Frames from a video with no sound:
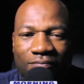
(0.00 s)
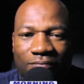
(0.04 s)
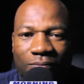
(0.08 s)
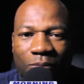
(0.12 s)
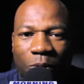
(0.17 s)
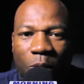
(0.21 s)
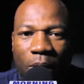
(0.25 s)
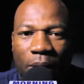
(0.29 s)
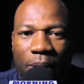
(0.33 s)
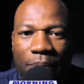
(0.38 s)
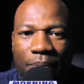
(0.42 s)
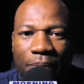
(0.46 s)

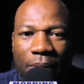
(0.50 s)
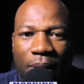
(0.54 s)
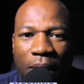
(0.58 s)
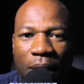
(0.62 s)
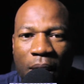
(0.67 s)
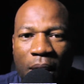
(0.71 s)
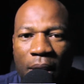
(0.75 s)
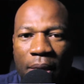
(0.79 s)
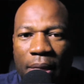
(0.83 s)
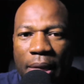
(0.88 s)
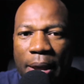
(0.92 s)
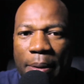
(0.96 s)
right?
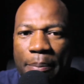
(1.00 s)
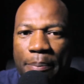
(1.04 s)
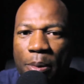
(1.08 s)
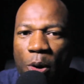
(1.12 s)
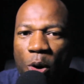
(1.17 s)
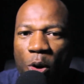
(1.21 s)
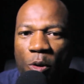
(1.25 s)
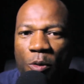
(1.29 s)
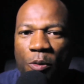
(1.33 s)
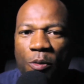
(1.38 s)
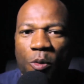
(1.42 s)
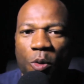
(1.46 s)
They
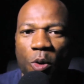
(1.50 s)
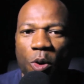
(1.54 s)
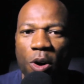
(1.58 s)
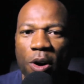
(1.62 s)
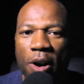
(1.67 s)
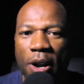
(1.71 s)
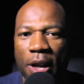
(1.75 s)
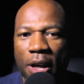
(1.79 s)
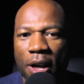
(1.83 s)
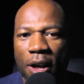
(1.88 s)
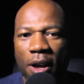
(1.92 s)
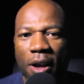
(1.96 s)
both
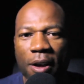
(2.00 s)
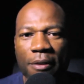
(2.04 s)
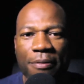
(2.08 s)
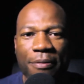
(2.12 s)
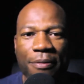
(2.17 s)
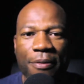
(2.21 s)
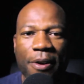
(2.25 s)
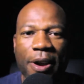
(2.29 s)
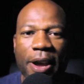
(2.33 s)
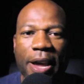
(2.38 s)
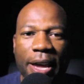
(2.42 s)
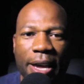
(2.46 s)
were
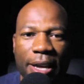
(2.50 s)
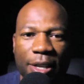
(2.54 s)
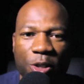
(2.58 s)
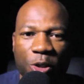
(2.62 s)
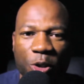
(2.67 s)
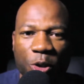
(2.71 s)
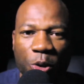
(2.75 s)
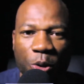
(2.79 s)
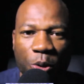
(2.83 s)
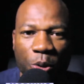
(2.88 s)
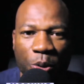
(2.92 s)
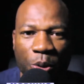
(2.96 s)
afraid
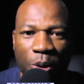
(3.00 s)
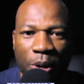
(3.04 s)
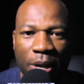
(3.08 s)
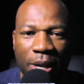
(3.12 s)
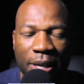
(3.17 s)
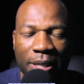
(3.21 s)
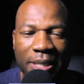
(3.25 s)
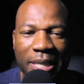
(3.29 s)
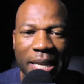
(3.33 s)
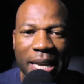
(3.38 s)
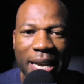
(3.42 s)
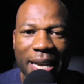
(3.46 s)
to
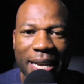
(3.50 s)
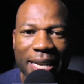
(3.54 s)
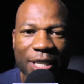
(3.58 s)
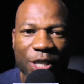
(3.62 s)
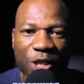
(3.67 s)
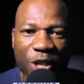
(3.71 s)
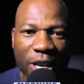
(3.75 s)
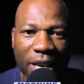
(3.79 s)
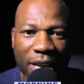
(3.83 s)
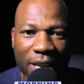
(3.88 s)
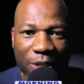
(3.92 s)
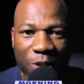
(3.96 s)
take a
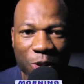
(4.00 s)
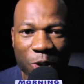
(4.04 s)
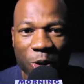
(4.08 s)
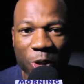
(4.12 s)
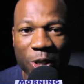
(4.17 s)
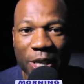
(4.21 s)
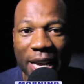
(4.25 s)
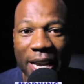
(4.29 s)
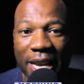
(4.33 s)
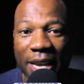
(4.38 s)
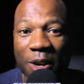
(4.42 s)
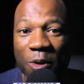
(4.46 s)
chance or
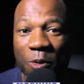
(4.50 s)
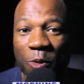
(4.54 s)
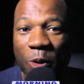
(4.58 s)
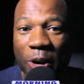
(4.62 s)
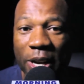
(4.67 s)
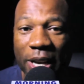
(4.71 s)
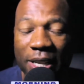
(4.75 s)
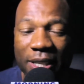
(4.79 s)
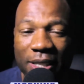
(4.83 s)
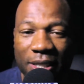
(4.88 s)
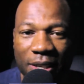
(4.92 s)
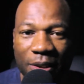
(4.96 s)
take a
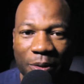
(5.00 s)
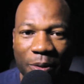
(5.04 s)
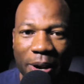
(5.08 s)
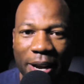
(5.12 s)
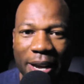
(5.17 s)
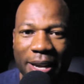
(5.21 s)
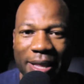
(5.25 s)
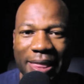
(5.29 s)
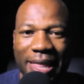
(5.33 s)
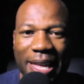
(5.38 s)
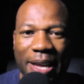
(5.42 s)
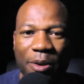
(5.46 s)
risk,
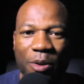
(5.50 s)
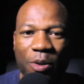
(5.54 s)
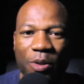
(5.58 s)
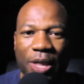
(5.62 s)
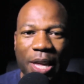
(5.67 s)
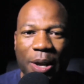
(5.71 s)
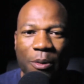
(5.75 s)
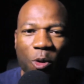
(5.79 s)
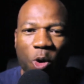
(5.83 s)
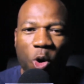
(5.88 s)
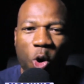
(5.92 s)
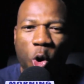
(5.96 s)
right?
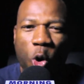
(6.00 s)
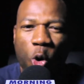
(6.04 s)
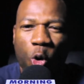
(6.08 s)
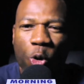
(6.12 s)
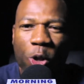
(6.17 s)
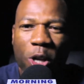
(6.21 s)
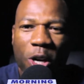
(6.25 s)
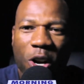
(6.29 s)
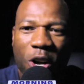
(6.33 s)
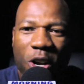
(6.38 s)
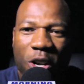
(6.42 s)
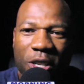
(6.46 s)
They were
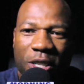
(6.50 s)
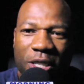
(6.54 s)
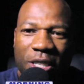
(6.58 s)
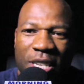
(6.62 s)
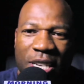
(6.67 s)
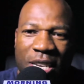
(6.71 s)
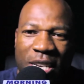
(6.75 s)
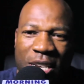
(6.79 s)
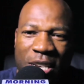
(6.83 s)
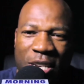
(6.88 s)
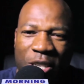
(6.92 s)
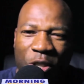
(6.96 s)
holding on
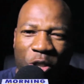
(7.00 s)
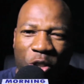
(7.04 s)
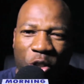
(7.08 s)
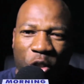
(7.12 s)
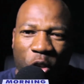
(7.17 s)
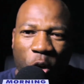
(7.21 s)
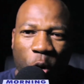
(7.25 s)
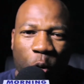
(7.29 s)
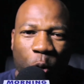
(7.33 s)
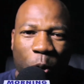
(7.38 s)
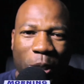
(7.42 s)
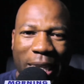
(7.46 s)

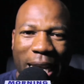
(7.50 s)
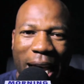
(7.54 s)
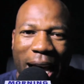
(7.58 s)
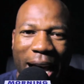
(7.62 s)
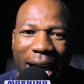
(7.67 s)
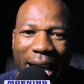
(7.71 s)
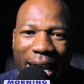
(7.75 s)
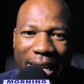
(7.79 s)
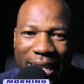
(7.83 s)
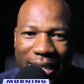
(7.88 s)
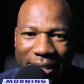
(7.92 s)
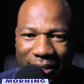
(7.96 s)
so
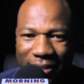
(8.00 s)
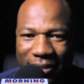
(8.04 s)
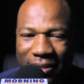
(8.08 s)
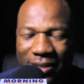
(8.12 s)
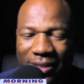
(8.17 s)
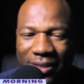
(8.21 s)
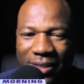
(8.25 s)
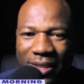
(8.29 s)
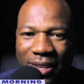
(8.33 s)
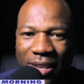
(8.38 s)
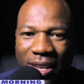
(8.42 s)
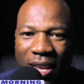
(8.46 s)
tight
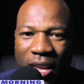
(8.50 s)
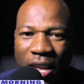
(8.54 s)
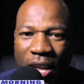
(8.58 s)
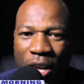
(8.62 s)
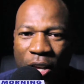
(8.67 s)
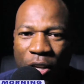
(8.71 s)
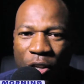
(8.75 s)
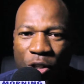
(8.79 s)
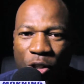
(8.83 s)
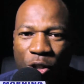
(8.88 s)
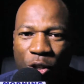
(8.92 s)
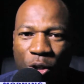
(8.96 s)

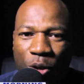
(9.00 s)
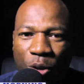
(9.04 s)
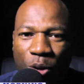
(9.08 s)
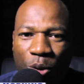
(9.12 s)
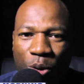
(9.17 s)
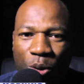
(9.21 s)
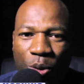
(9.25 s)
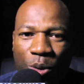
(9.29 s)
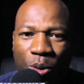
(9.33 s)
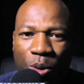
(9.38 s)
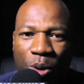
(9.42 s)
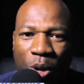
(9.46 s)

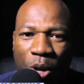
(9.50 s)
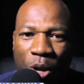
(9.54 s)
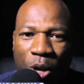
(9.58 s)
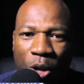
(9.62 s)
to,